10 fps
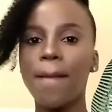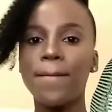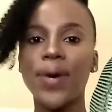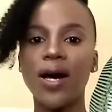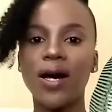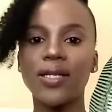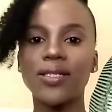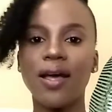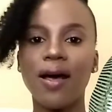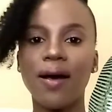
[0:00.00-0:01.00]

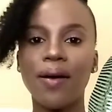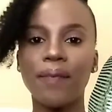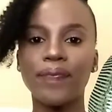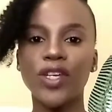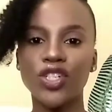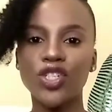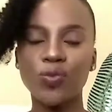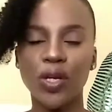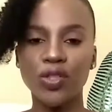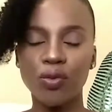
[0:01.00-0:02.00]
but I
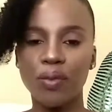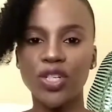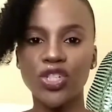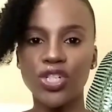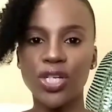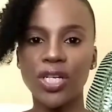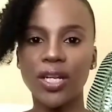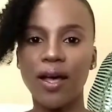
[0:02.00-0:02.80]
just want to mention